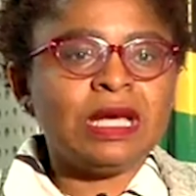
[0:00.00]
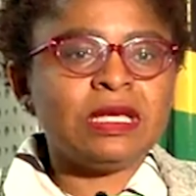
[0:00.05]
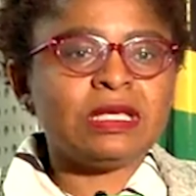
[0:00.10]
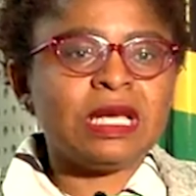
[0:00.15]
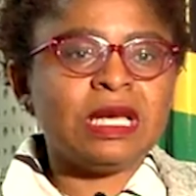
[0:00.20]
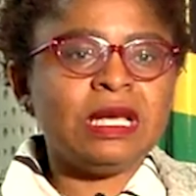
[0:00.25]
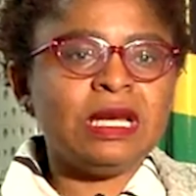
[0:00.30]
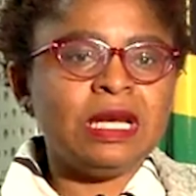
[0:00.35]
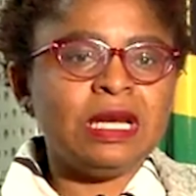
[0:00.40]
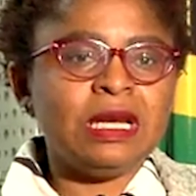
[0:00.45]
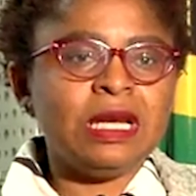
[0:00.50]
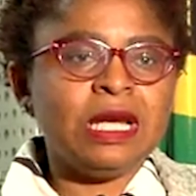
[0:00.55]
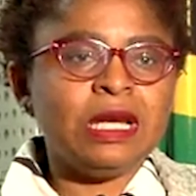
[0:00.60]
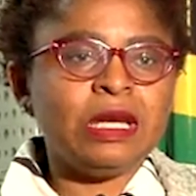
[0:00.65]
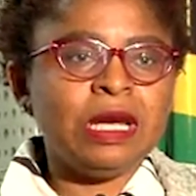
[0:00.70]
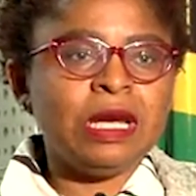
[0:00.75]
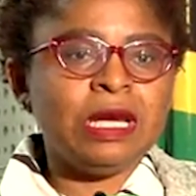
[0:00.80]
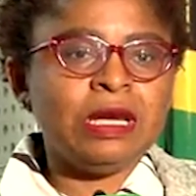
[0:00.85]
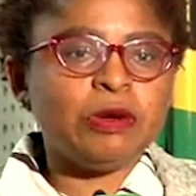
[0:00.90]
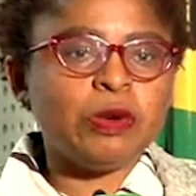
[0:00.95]
and,
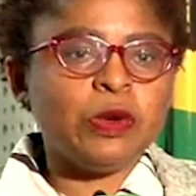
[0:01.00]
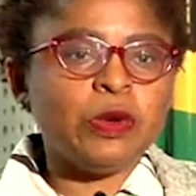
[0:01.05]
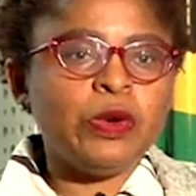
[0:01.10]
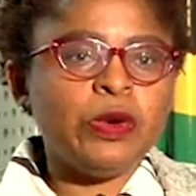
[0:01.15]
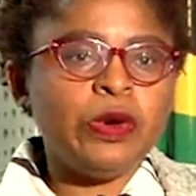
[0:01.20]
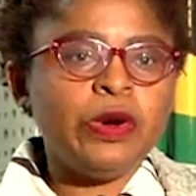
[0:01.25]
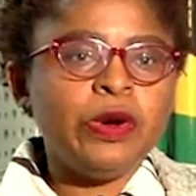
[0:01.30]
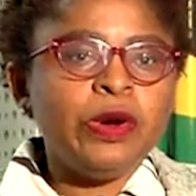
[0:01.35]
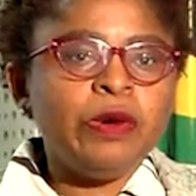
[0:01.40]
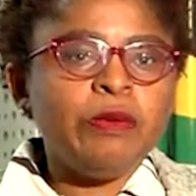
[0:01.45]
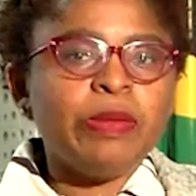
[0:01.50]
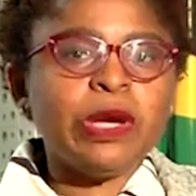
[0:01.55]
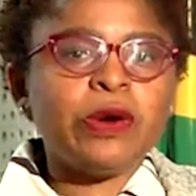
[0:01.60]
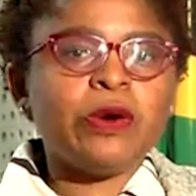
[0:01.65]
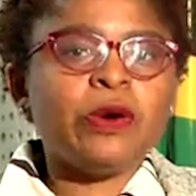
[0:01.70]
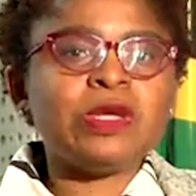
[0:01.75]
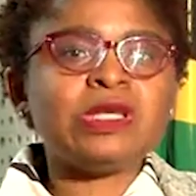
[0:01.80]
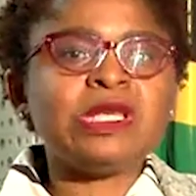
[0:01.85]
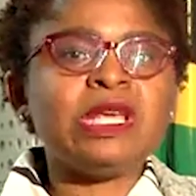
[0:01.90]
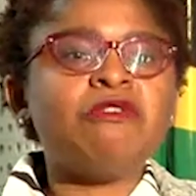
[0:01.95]
and go
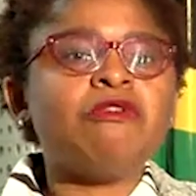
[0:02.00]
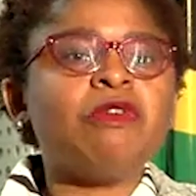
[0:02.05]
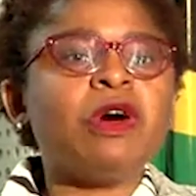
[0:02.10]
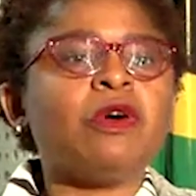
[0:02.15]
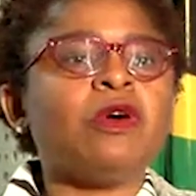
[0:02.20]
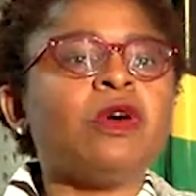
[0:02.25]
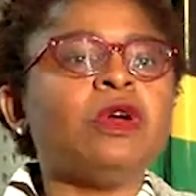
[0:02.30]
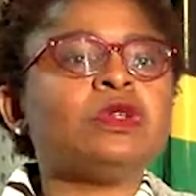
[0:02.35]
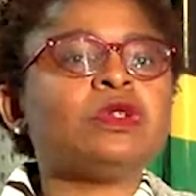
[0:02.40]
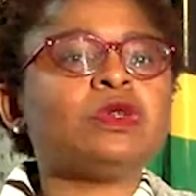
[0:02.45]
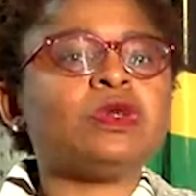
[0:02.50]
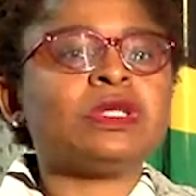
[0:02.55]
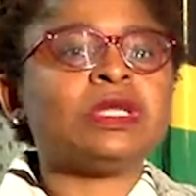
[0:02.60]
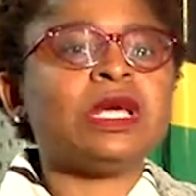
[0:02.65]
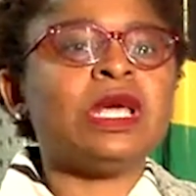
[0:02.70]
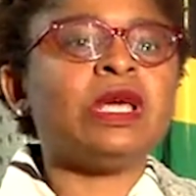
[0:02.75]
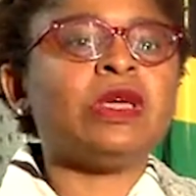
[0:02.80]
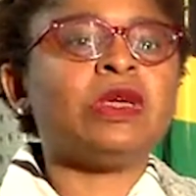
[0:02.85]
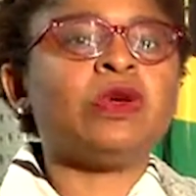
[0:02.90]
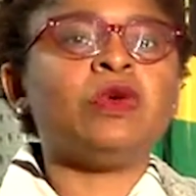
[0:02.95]
because if we're going to
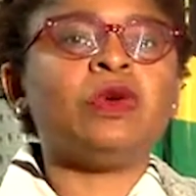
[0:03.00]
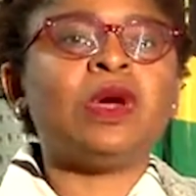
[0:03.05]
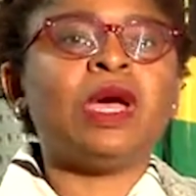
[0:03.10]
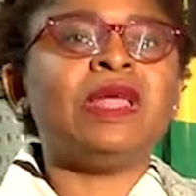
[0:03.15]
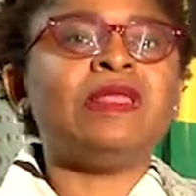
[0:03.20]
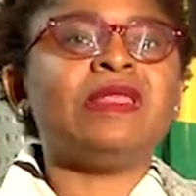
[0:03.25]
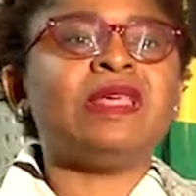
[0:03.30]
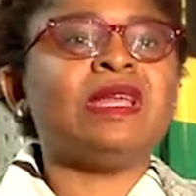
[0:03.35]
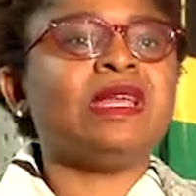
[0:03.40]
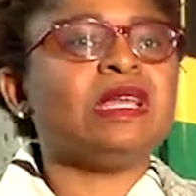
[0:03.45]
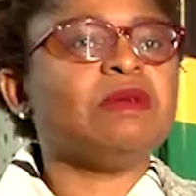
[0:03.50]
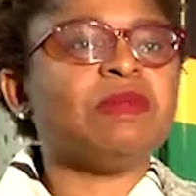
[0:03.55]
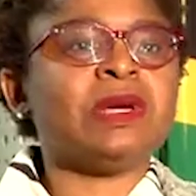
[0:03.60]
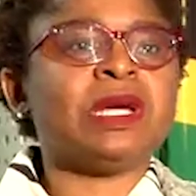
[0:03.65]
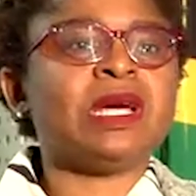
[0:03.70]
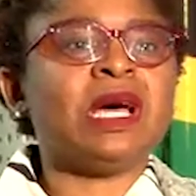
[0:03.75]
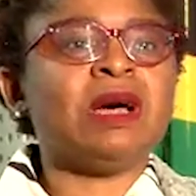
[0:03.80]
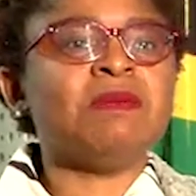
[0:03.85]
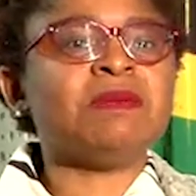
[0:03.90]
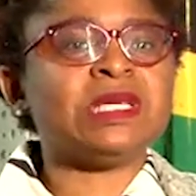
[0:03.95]
take you and then it
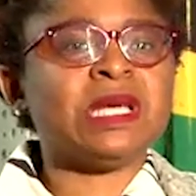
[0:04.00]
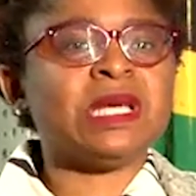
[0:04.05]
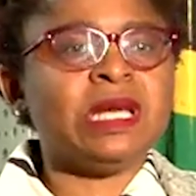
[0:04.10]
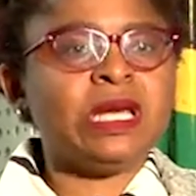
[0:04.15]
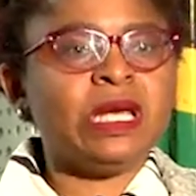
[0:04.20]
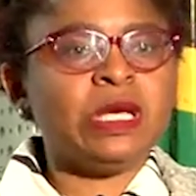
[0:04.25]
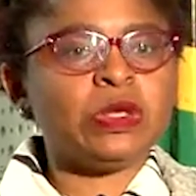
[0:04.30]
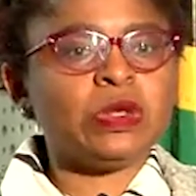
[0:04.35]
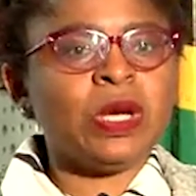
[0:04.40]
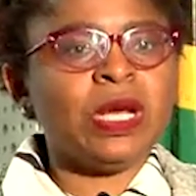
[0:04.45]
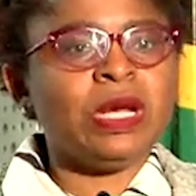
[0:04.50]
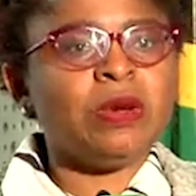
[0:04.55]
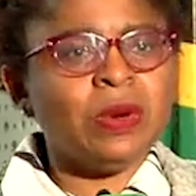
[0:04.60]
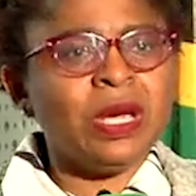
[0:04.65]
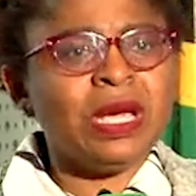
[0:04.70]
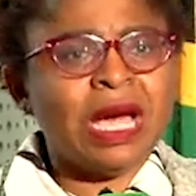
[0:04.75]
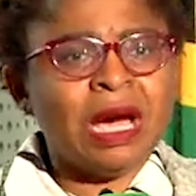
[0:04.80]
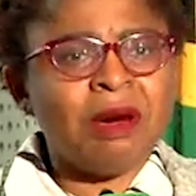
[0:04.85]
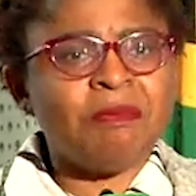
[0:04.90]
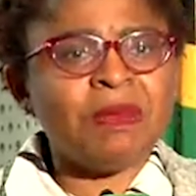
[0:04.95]
becomes an issue and
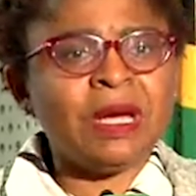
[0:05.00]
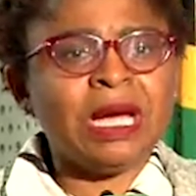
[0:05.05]
we are,